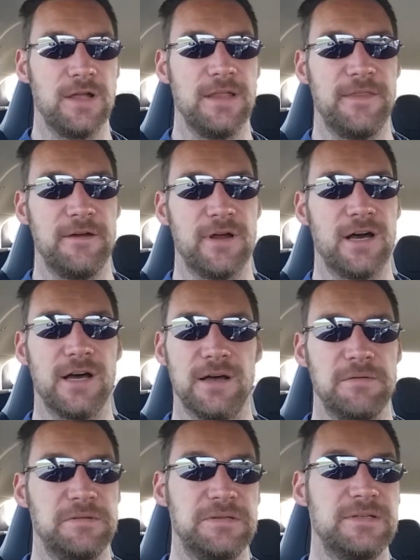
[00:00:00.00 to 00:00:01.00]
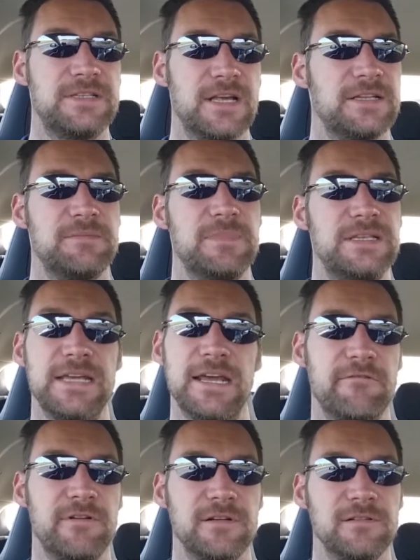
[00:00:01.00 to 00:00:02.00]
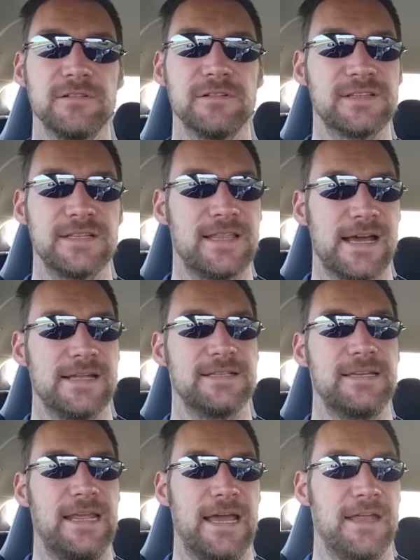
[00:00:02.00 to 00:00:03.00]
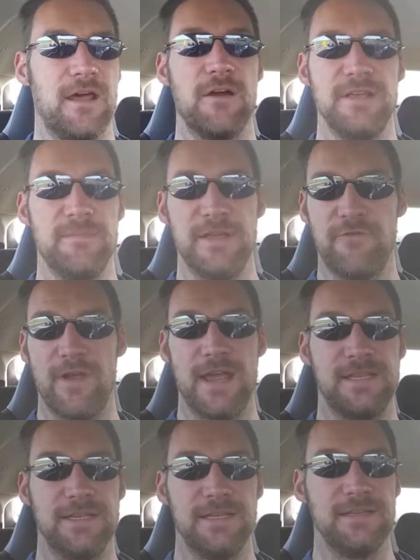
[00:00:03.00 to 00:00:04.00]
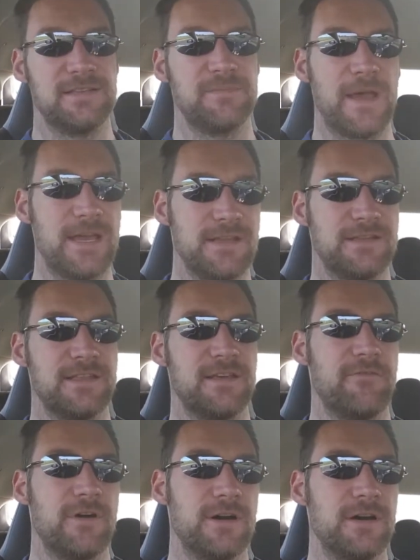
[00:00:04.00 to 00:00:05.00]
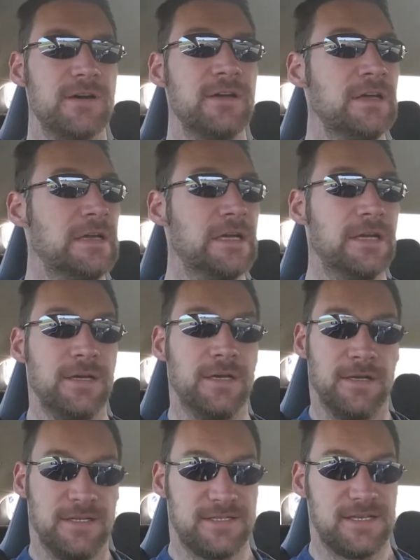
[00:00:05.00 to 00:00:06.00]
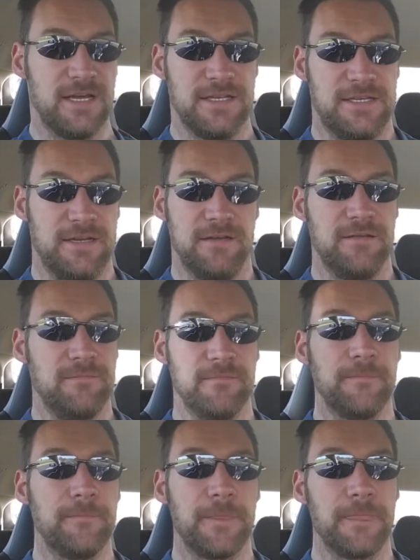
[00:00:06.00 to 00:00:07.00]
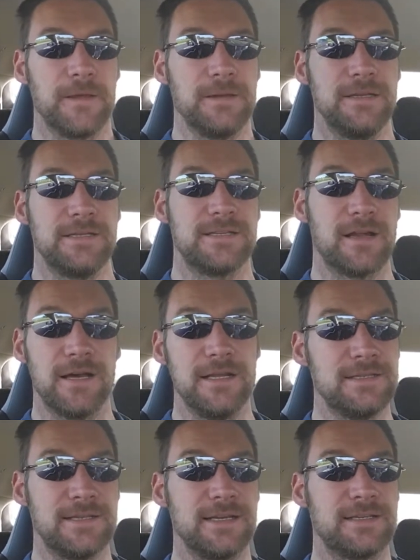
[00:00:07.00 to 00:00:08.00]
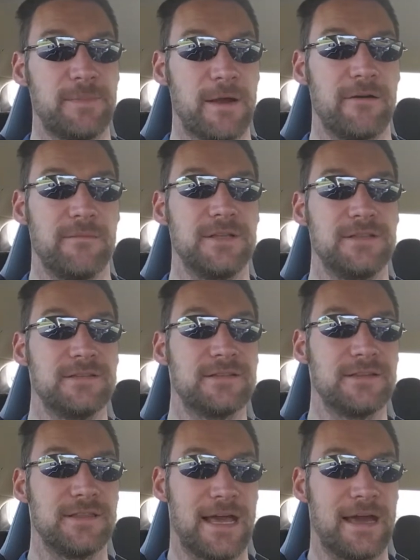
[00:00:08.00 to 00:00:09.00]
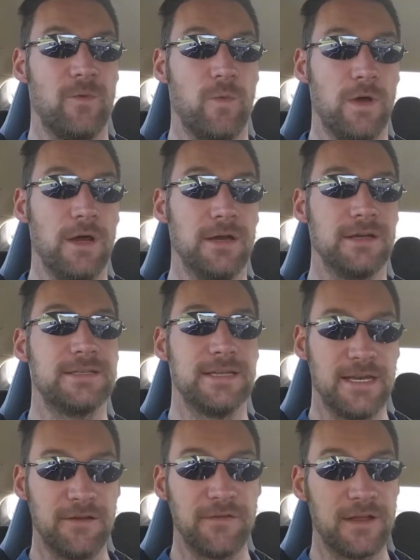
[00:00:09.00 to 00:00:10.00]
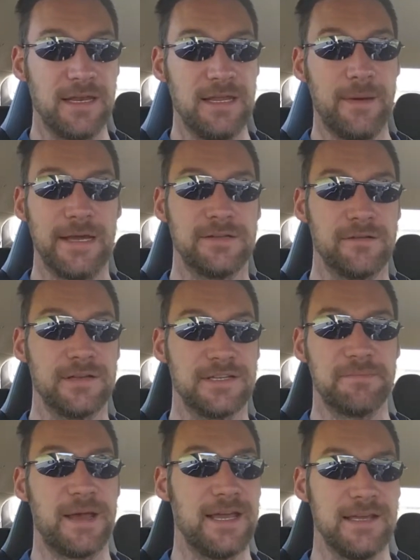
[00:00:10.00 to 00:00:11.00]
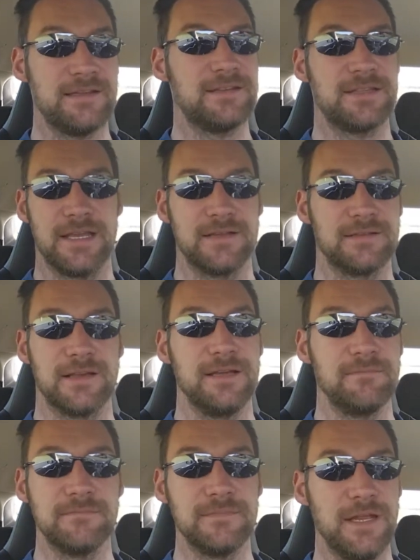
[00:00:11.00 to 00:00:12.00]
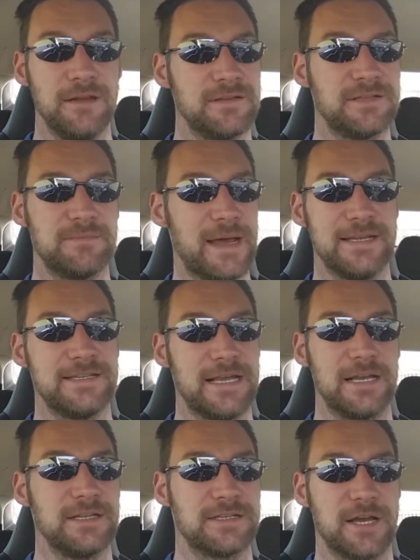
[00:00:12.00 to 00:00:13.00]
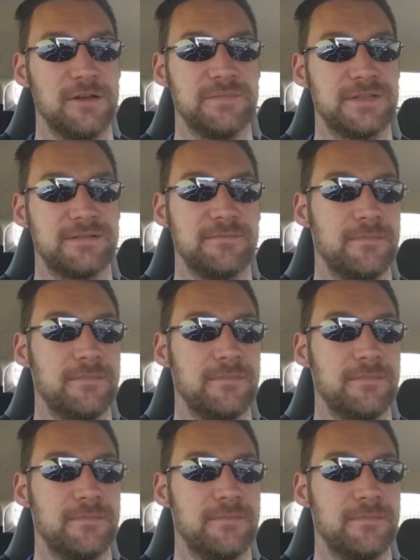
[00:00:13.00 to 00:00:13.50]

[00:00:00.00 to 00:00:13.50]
there are certain materials that can only be created in space. There are certain science experiments that work significantly better in space. Things like, space telescopes